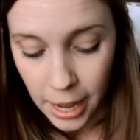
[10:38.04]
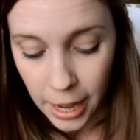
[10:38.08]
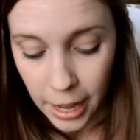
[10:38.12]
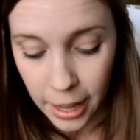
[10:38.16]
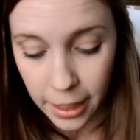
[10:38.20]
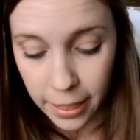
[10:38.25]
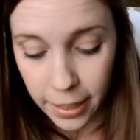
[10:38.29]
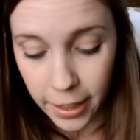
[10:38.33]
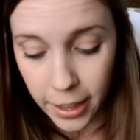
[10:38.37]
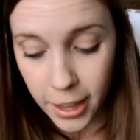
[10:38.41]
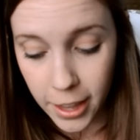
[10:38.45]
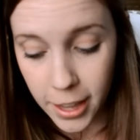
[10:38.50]

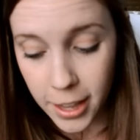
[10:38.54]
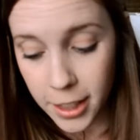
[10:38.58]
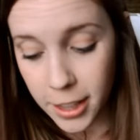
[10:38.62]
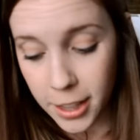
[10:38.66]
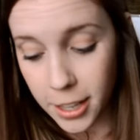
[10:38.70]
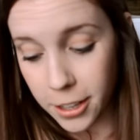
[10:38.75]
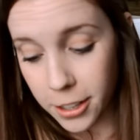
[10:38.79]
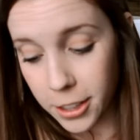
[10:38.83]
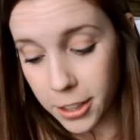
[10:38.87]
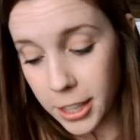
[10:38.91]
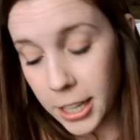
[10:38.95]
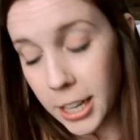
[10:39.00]
And then
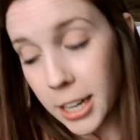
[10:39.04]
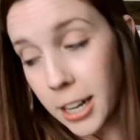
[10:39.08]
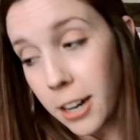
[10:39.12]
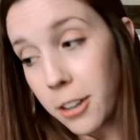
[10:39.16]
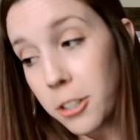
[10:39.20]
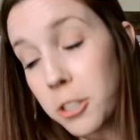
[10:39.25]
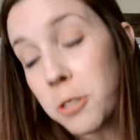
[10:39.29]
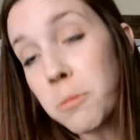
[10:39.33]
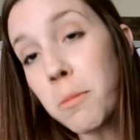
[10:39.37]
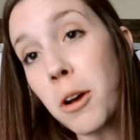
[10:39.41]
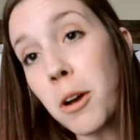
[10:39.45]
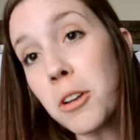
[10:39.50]
the thing
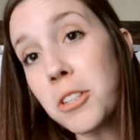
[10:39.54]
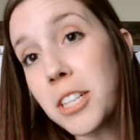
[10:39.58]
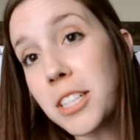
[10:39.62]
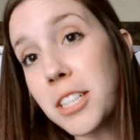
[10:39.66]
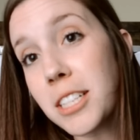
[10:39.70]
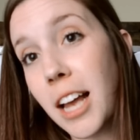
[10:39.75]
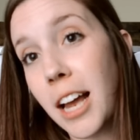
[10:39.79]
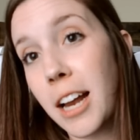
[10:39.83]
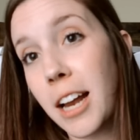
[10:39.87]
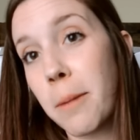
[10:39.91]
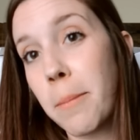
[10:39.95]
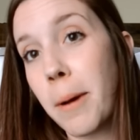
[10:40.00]
I was most
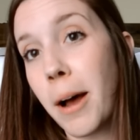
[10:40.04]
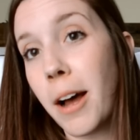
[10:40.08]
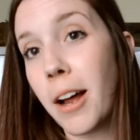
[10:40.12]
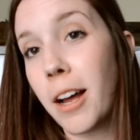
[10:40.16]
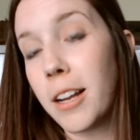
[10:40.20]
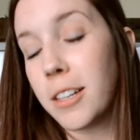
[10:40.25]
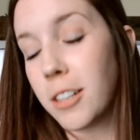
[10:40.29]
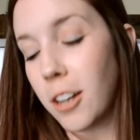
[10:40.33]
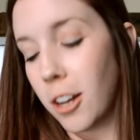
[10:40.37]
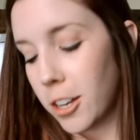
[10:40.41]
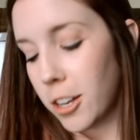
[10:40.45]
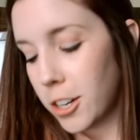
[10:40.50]
excited
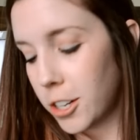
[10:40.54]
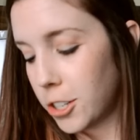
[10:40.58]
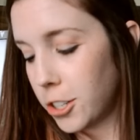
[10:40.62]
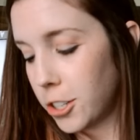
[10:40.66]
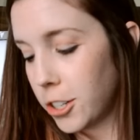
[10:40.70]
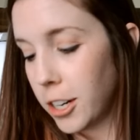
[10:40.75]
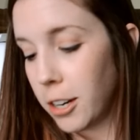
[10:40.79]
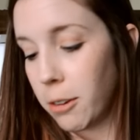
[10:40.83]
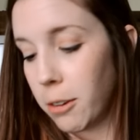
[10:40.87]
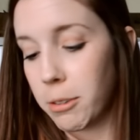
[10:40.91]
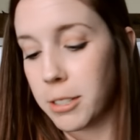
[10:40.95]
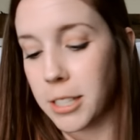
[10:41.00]
about at Dollar
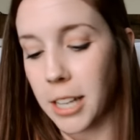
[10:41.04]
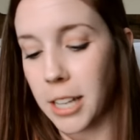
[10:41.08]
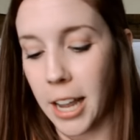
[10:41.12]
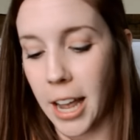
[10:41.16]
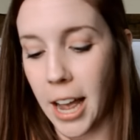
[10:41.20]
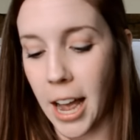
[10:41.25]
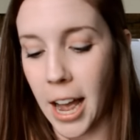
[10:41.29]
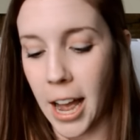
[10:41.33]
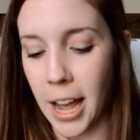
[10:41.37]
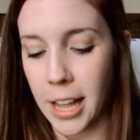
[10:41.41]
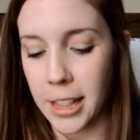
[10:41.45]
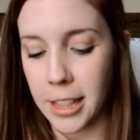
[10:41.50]
Tree was they
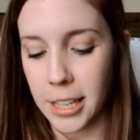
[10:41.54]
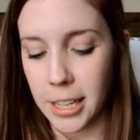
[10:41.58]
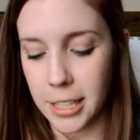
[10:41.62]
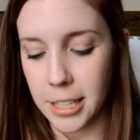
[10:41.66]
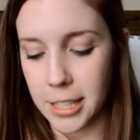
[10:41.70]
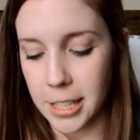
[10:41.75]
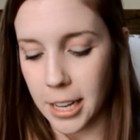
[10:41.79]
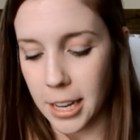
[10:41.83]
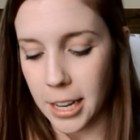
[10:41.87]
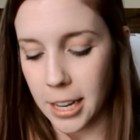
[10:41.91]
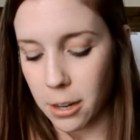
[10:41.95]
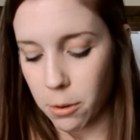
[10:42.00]
had
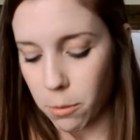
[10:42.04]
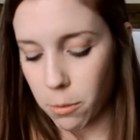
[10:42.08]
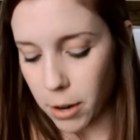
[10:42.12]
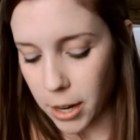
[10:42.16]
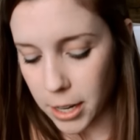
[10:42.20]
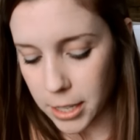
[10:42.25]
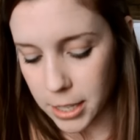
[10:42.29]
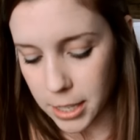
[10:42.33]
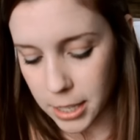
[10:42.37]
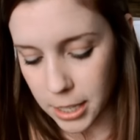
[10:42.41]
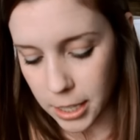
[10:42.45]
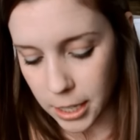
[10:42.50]
these N
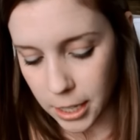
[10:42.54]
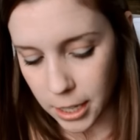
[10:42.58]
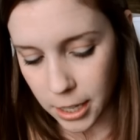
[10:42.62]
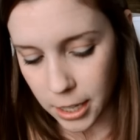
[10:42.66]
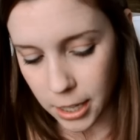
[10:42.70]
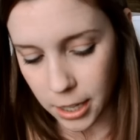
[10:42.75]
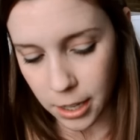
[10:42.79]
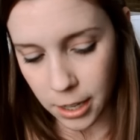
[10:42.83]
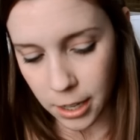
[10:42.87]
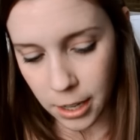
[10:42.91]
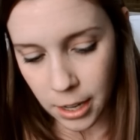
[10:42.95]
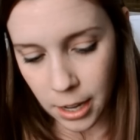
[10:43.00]
Y
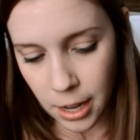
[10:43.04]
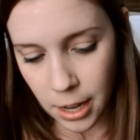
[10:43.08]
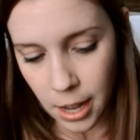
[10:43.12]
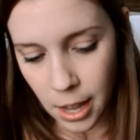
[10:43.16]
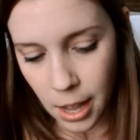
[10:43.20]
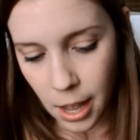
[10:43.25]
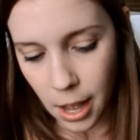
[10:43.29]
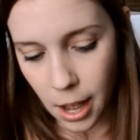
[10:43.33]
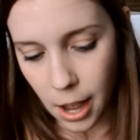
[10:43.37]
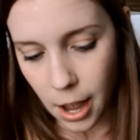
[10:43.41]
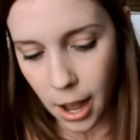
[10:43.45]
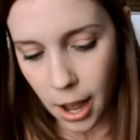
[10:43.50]
C
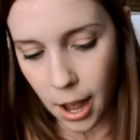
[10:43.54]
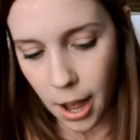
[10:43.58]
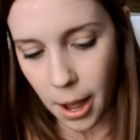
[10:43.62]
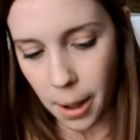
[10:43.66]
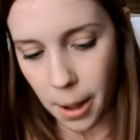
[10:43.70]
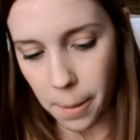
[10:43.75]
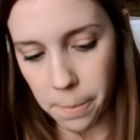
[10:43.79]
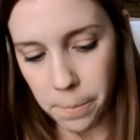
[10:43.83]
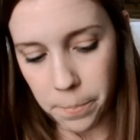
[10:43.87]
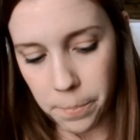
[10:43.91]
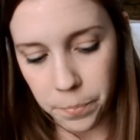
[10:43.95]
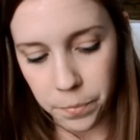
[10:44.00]

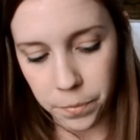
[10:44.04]
um,